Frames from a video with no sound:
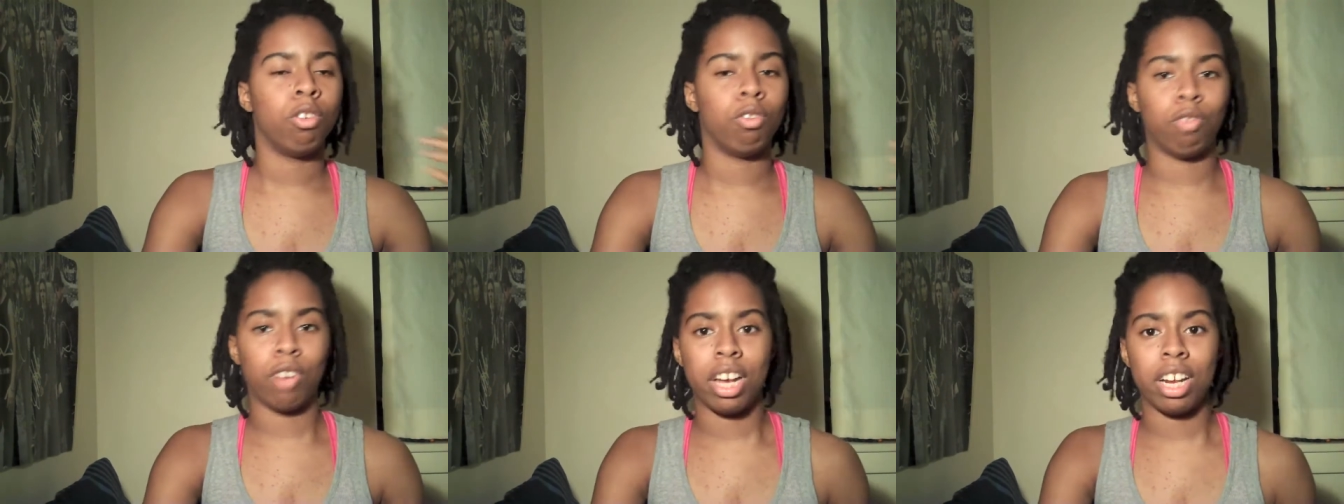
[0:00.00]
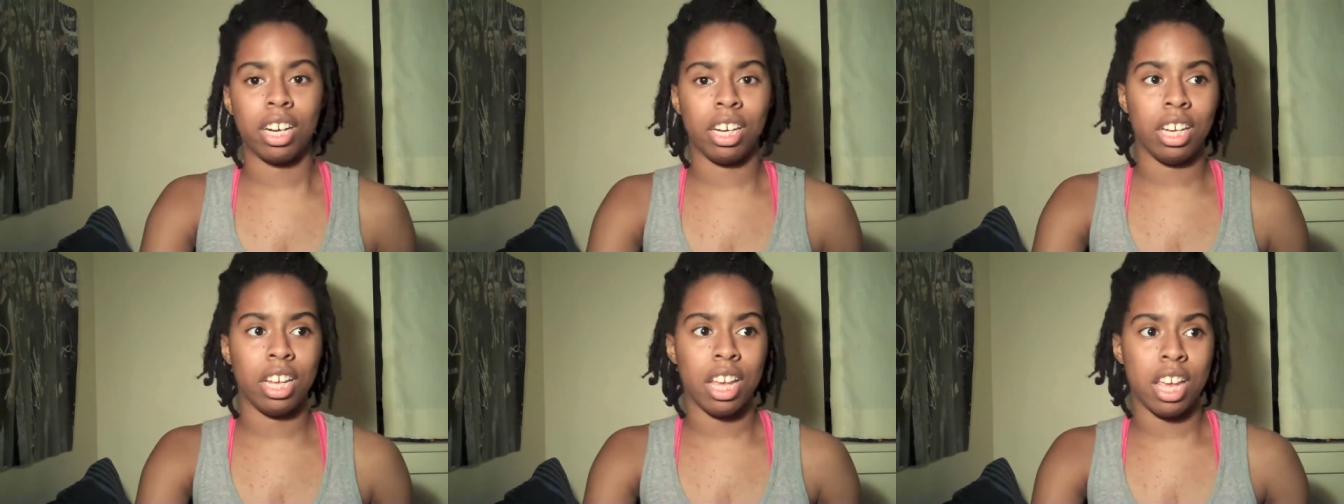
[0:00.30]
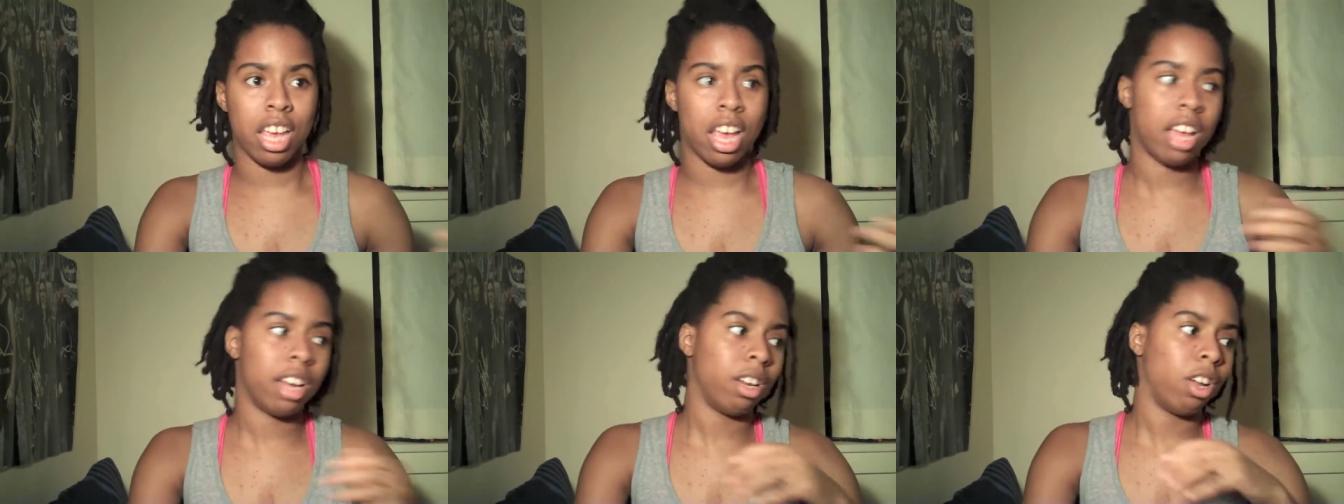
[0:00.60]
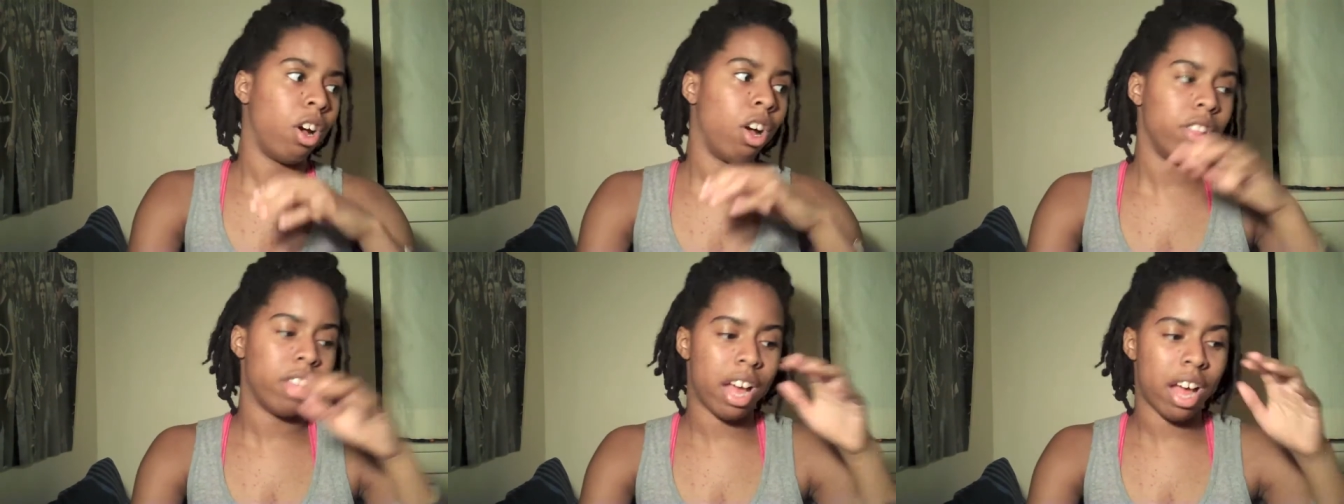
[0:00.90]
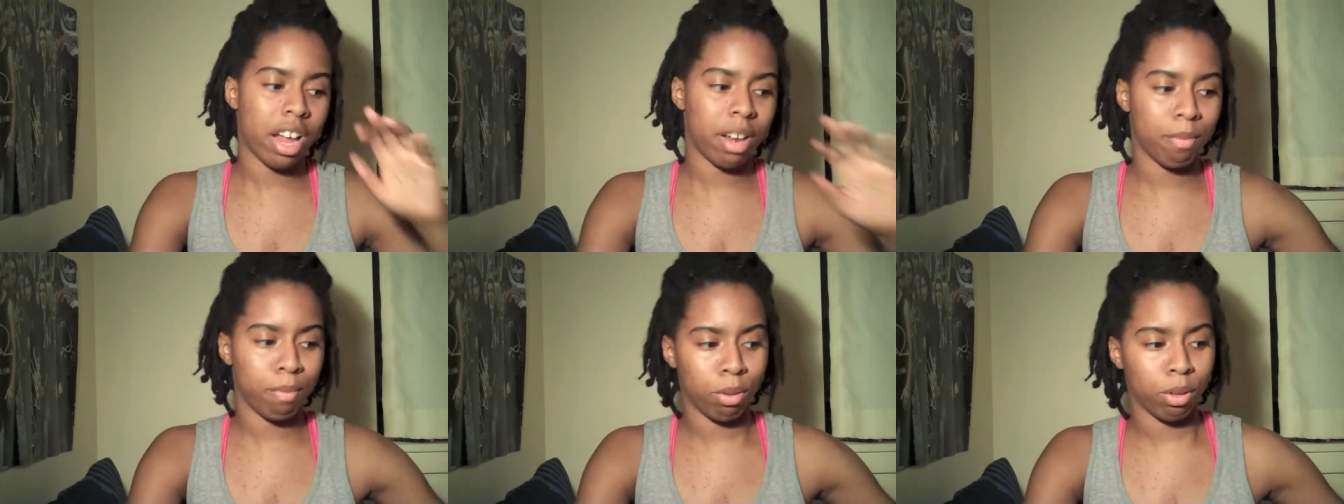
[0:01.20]
Renly and all
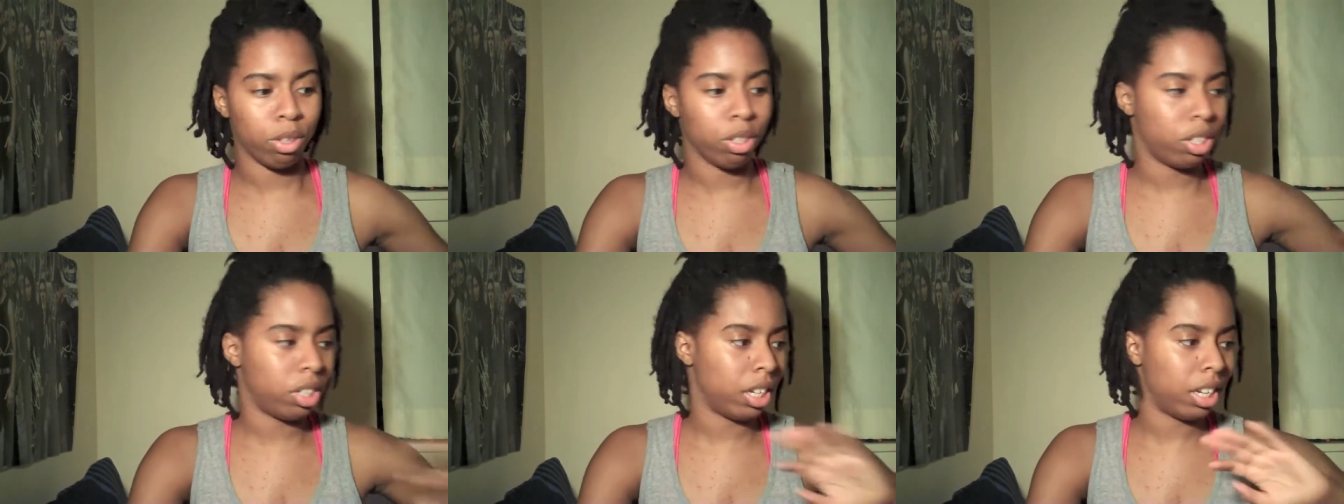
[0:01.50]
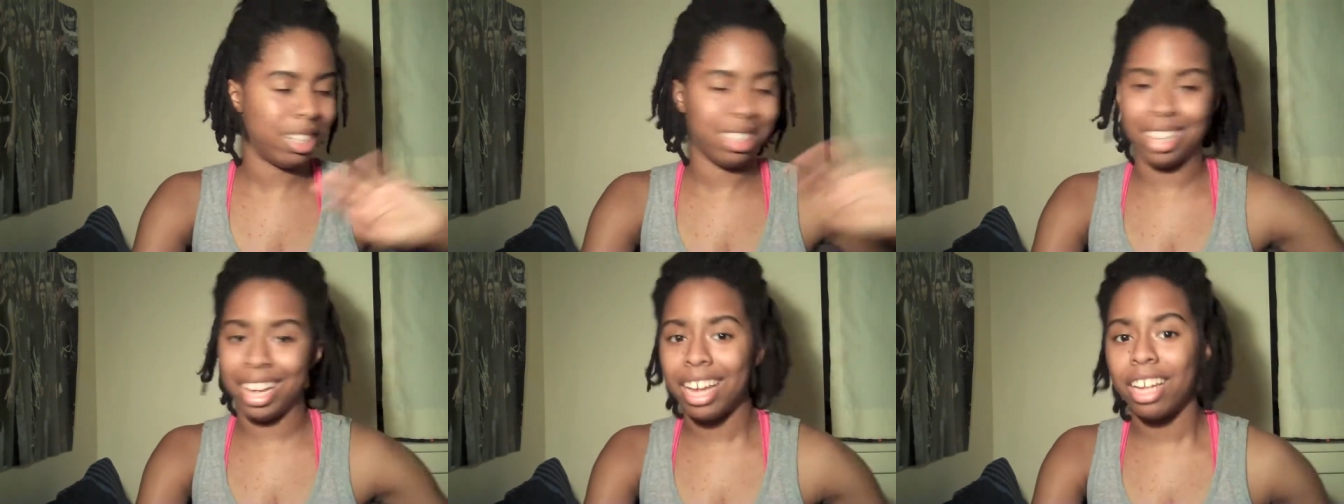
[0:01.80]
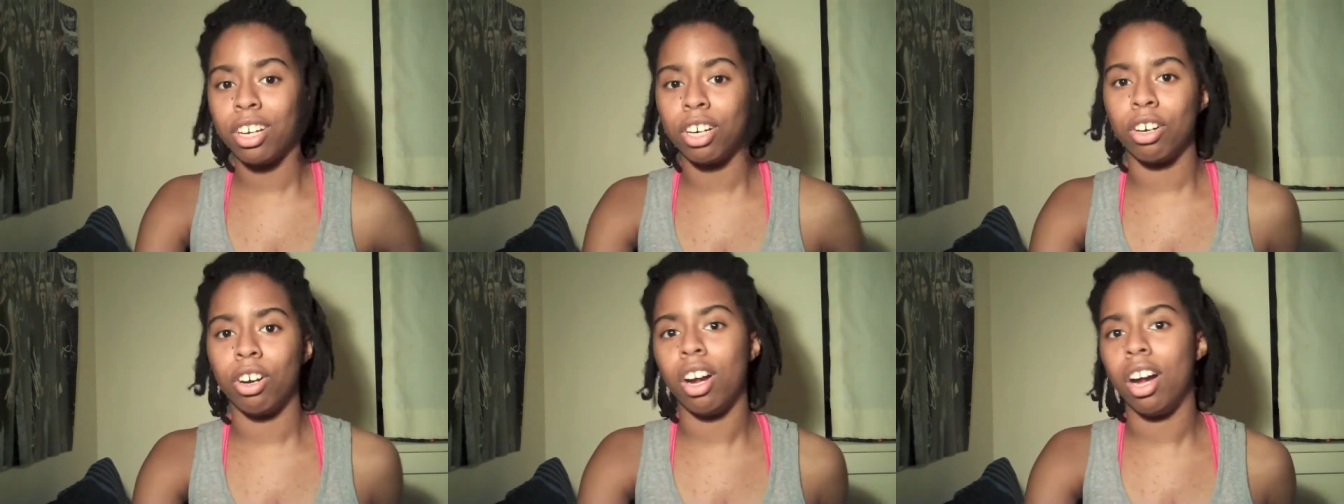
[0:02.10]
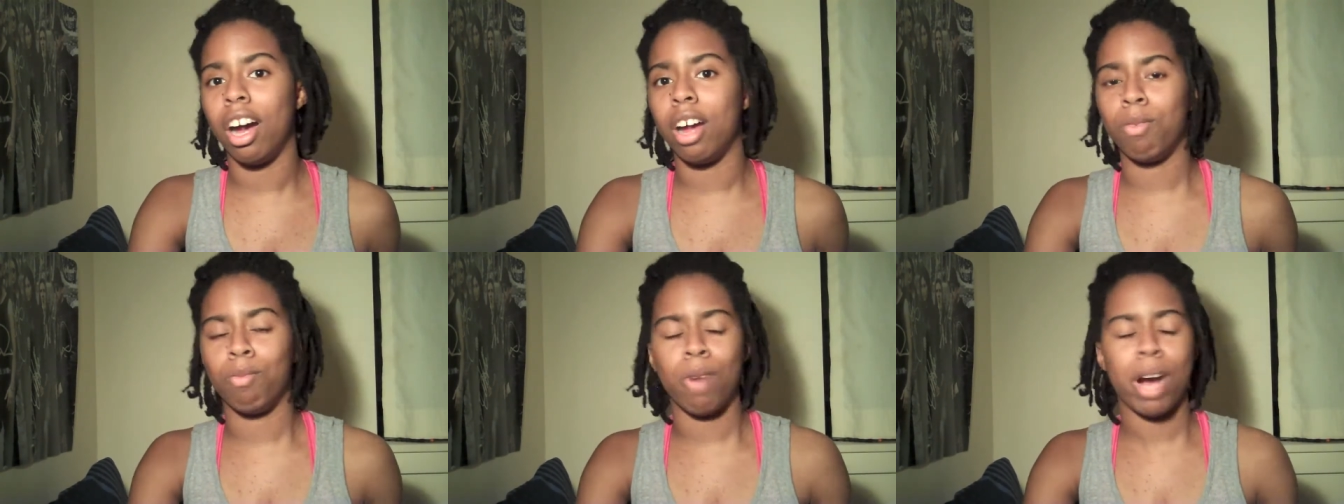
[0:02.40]
that bullshit later on.